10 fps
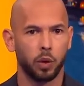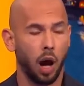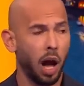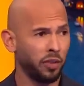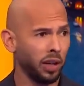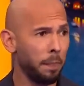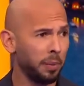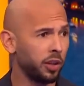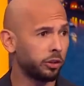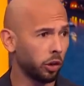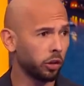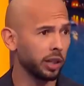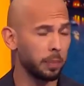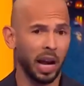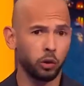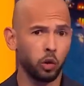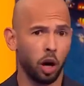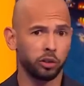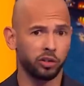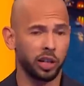women. I feel empathy certainly, but I do not
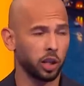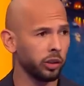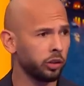understand their